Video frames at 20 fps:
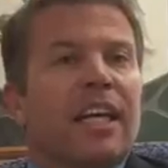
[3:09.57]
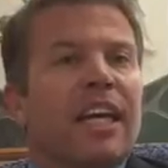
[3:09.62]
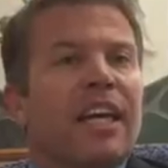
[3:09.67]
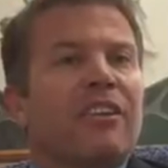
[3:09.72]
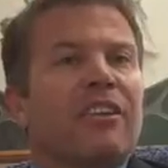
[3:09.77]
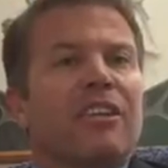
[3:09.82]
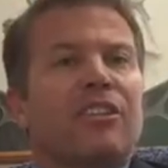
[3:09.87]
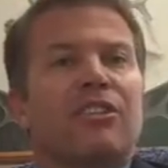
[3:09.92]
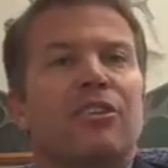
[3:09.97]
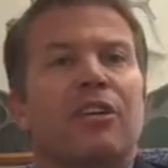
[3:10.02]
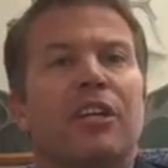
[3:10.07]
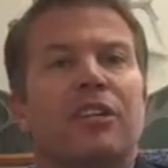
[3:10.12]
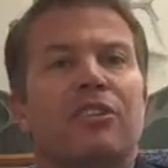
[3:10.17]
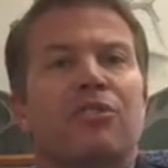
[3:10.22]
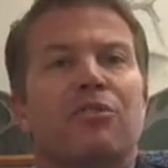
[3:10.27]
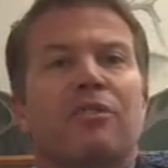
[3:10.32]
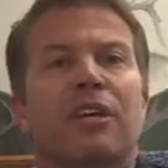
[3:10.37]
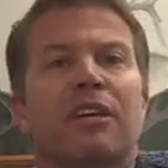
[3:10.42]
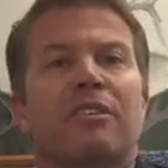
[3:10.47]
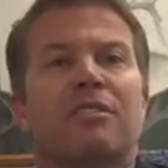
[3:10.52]
In
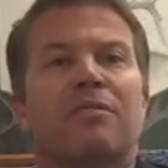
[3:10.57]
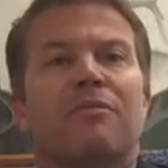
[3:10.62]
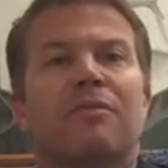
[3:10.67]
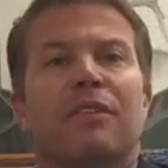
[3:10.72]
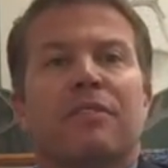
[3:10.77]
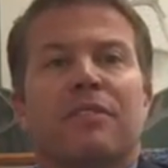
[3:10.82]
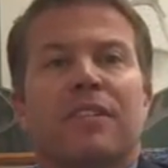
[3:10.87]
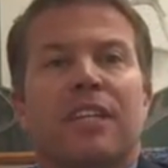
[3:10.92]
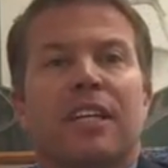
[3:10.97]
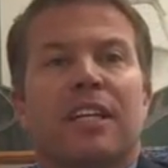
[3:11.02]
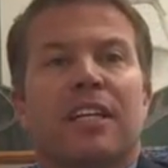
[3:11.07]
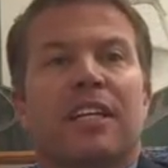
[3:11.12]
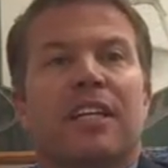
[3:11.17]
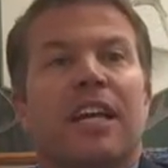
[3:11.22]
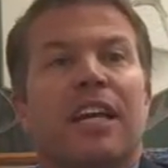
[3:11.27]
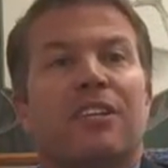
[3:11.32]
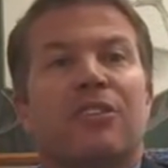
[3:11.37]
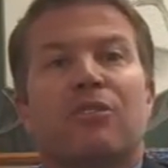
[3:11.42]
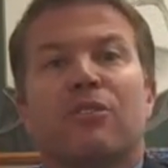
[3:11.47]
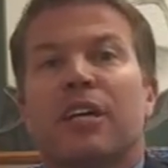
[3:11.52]
2015
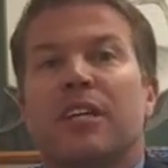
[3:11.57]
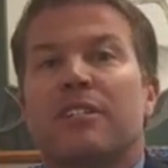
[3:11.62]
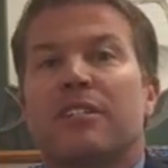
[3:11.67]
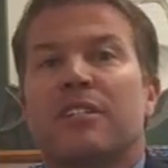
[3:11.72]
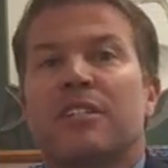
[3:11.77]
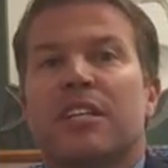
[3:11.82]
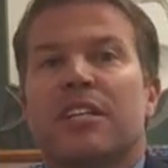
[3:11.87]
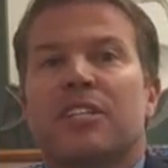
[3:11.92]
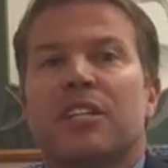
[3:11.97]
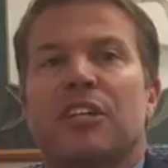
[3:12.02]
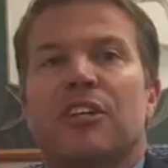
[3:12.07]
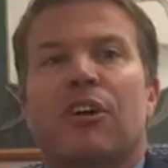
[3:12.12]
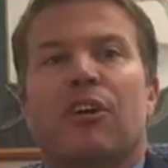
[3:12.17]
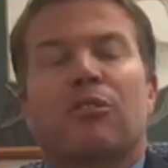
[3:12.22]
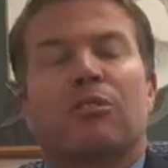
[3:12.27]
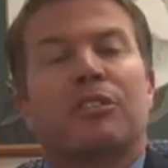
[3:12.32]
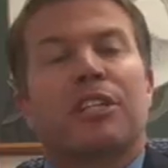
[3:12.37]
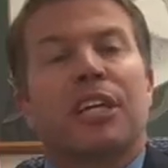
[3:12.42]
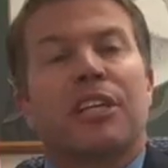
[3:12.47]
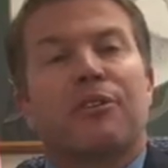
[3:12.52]
and 2016,
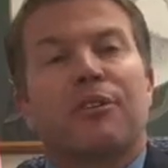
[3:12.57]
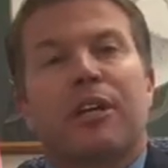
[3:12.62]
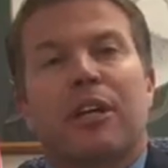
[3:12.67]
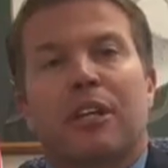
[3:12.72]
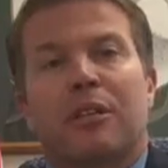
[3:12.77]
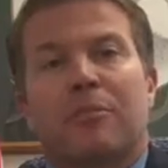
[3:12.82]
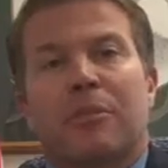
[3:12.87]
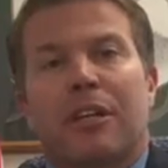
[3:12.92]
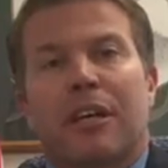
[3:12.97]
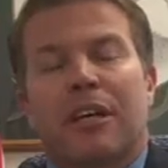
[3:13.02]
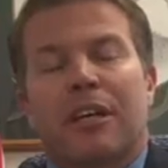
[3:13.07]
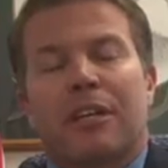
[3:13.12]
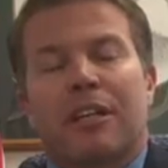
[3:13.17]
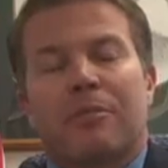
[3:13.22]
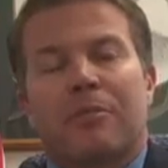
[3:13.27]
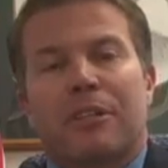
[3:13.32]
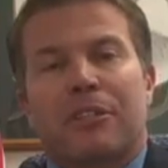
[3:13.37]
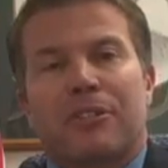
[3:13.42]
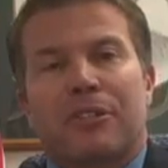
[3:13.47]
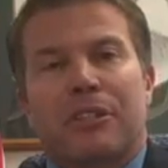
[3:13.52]
Arnold Adriani
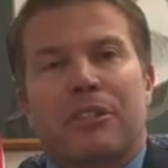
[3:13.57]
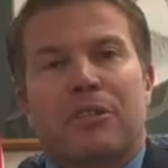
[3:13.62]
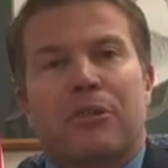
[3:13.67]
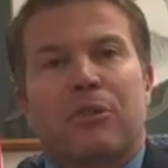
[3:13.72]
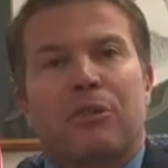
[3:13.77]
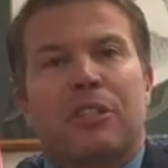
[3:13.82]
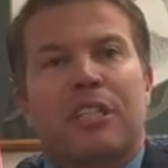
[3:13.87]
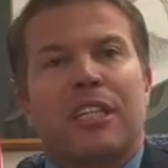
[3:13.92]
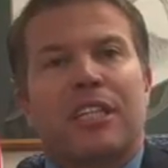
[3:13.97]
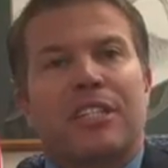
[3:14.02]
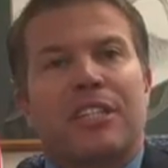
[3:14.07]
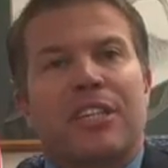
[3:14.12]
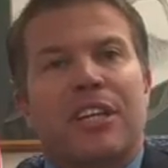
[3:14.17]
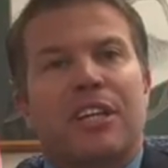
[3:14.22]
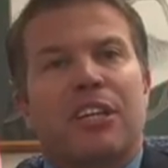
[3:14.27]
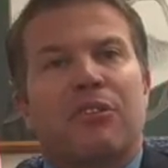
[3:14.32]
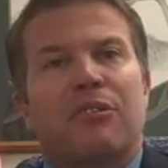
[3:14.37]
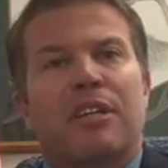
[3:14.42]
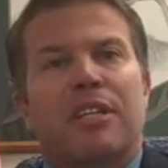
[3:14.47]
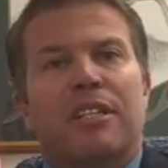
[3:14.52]
Elementary School
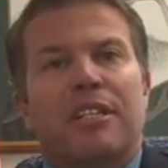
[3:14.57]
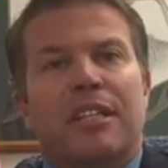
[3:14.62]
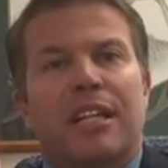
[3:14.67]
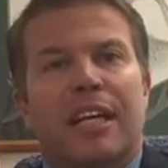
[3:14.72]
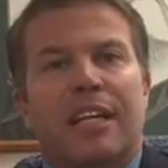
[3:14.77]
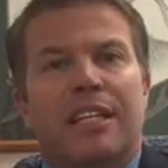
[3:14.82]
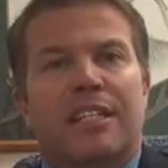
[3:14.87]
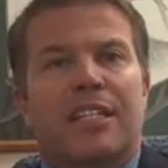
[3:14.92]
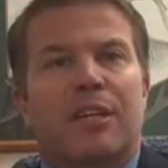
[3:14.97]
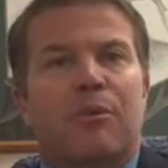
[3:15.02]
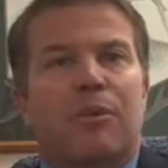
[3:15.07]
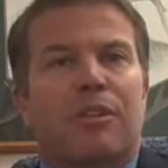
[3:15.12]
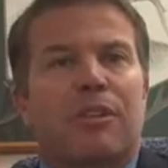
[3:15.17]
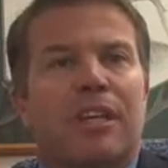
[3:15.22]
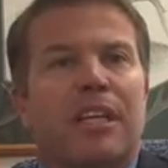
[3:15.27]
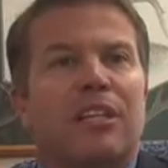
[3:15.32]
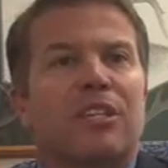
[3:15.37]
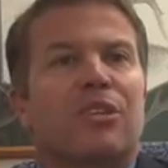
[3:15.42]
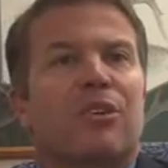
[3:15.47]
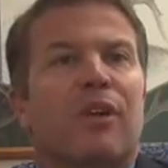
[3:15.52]
continued its legacy with
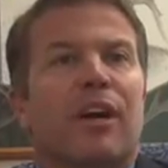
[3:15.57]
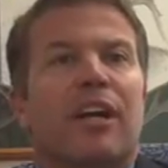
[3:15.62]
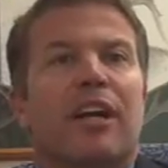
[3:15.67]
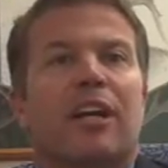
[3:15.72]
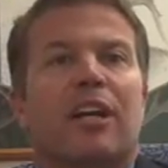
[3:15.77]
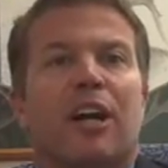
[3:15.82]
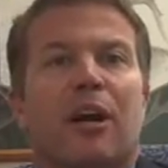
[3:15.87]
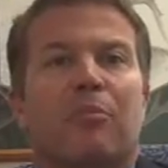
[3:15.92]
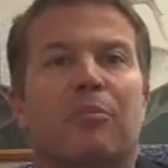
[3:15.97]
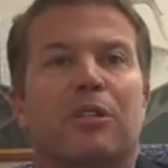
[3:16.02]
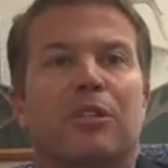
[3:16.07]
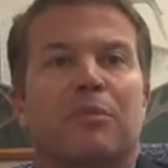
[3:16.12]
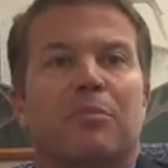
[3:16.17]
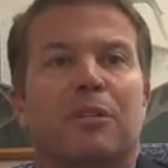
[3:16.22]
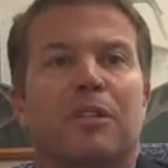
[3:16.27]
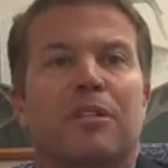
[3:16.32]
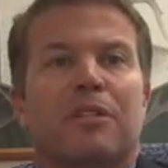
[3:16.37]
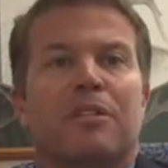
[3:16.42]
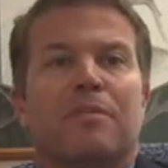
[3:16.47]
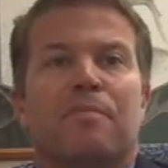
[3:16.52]
these great
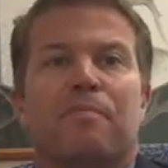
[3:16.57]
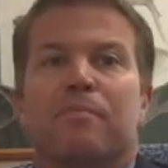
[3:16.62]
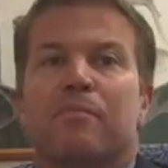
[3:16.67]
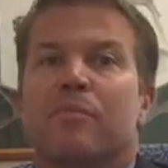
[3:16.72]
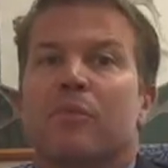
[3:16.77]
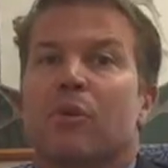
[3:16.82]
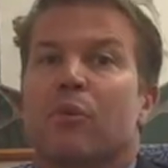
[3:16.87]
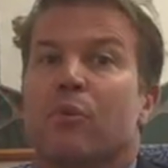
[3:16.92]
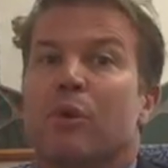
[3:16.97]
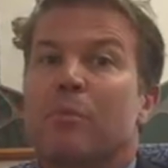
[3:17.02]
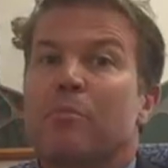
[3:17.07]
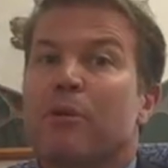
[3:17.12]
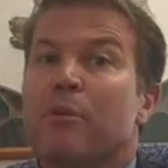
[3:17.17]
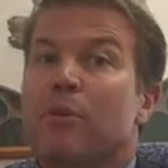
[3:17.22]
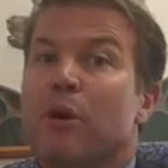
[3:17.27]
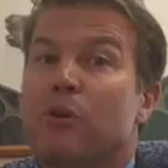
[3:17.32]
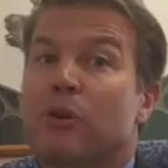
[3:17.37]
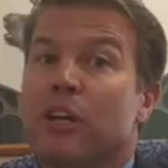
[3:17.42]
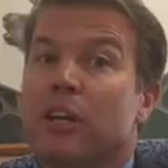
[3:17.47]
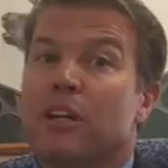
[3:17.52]
accomplishments. We
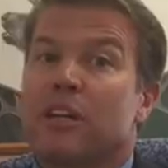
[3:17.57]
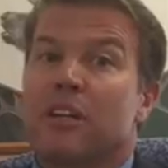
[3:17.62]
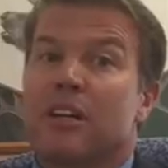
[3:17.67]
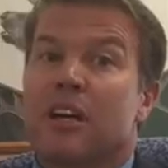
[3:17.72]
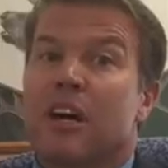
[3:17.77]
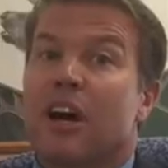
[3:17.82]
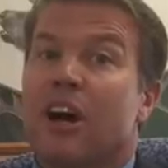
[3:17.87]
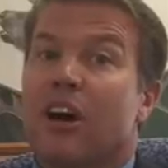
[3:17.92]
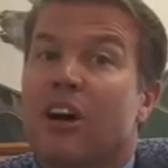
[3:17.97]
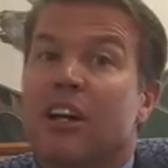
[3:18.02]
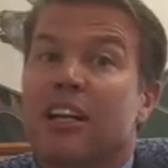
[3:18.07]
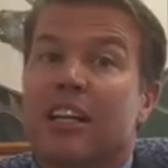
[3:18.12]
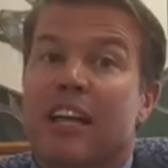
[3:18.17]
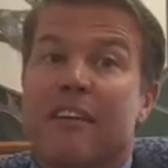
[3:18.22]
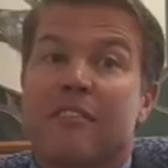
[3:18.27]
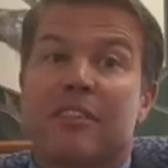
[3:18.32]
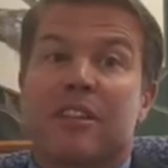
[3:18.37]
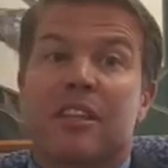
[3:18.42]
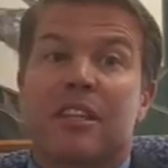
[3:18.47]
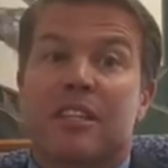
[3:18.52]
promoted our
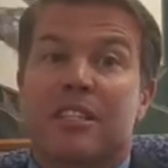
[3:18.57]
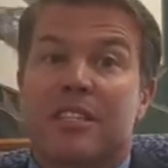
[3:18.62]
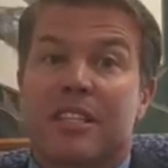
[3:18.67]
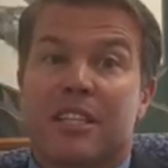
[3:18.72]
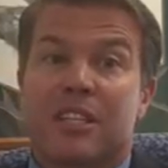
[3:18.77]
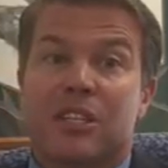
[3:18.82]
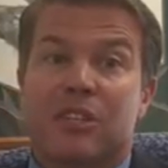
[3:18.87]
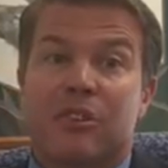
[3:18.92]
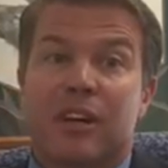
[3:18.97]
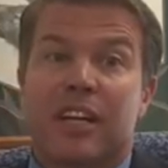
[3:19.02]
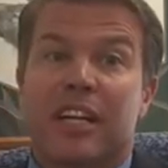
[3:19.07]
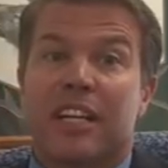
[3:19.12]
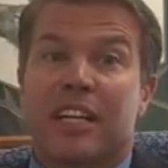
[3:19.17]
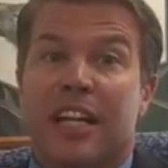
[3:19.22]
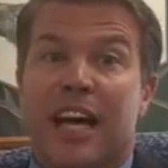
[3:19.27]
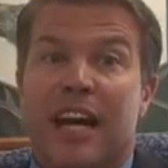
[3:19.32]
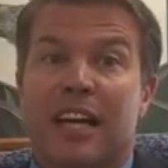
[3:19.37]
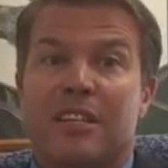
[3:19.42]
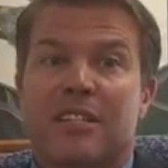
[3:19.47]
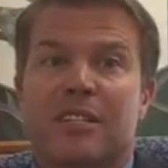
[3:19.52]
11th 6th grade
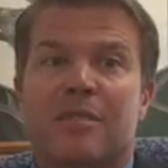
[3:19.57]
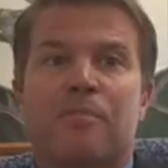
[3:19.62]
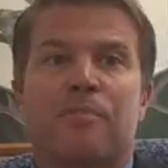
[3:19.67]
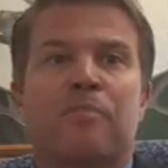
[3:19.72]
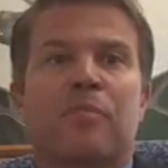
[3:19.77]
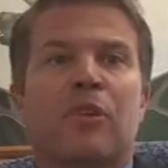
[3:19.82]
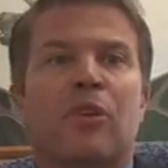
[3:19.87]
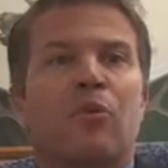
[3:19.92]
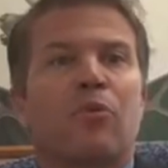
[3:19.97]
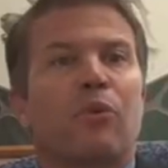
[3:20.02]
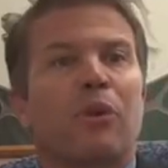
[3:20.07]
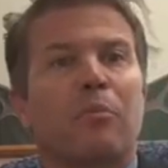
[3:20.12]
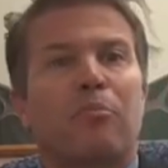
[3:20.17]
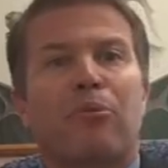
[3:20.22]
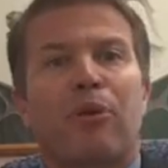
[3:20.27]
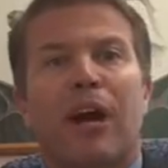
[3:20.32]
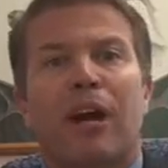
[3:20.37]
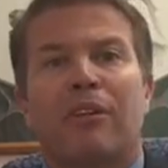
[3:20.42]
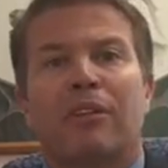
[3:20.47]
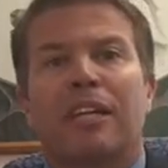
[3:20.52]
class, we
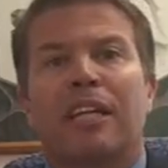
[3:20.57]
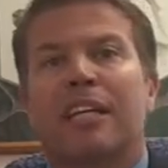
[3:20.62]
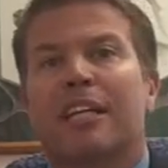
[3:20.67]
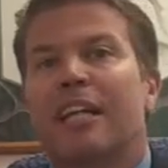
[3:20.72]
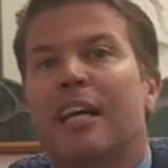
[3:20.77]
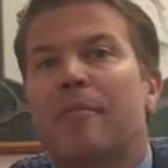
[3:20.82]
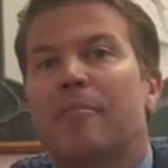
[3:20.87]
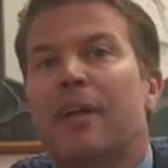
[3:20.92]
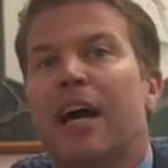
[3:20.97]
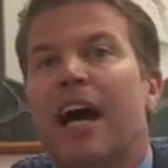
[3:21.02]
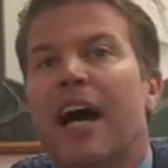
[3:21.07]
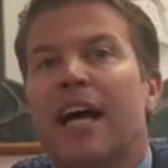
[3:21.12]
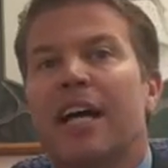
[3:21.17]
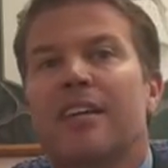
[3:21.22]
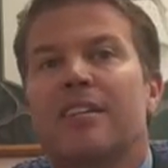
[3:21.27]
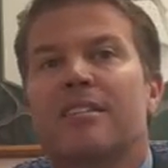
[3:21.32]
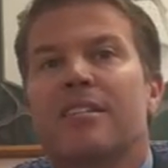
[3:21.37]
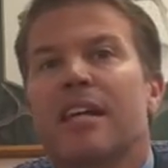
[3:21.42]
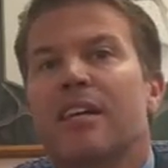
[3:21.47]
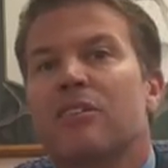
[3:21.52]
proudly claimed the
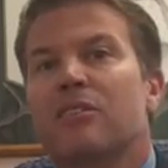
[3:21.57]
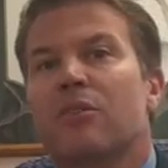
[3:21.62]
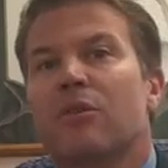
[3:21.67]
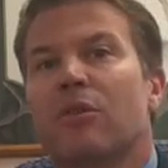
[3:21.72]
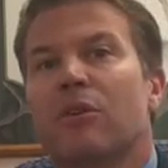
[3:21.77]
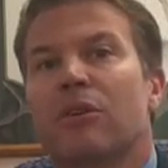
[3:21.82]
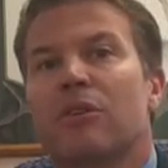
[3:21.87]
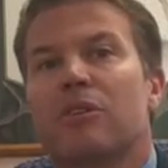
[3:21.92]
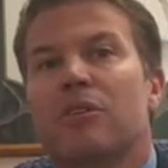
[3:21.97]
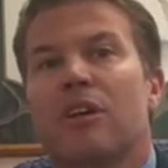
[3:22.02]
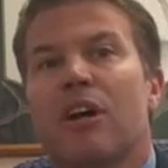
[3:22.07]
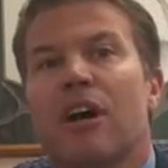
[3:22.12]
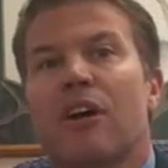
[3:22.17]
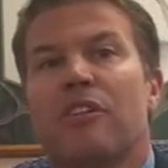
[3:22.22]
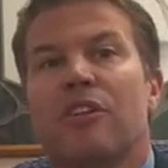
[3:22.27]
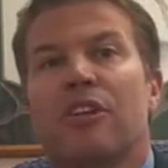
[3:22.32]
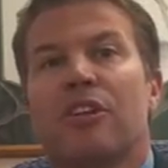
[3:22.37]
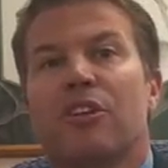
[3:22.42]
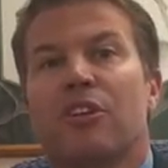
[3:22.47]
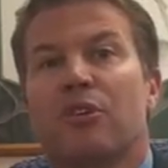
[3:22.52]
highest test scores on
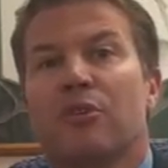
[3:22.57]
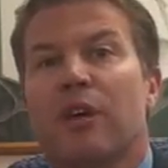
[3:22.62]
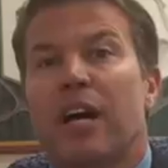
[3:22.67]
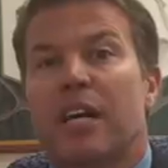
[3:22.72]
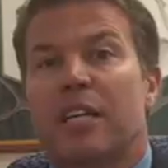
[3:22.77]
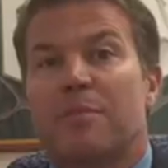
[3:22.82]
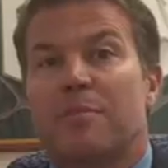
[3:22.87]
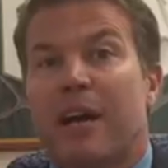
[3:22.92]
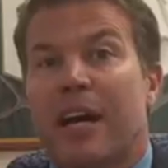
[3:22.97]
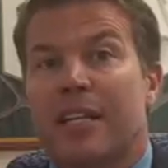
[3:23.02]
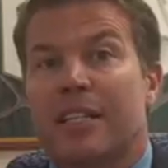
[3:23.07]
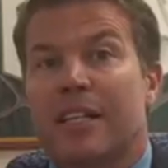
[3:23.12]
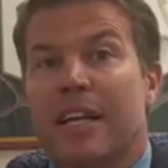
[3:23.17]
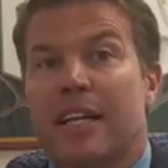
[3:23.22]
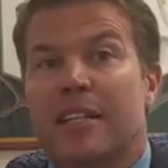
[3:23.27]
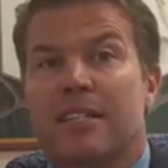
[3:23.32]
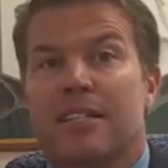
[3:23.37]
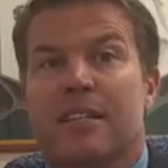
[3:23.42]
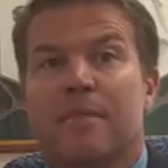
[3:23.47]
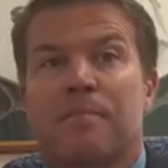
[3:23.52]
the new SBAC
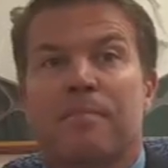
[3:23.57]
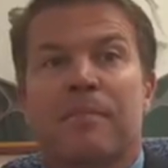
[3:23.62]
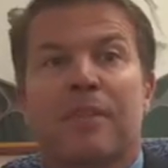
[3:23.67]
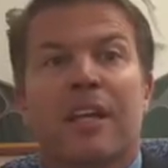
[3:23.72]
test,